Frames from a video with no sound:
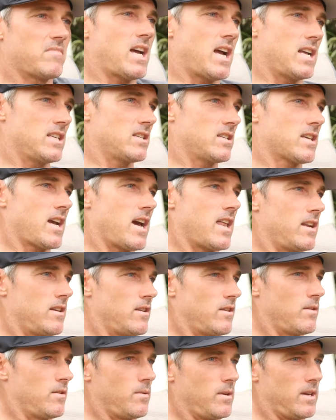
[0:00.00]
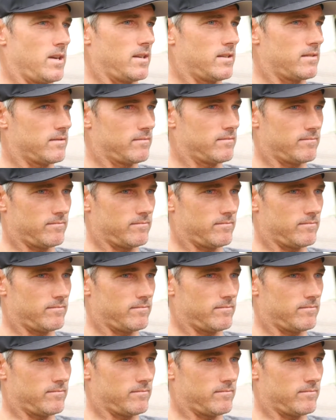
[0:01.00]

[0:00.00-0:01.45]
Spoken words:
I just kind of do it,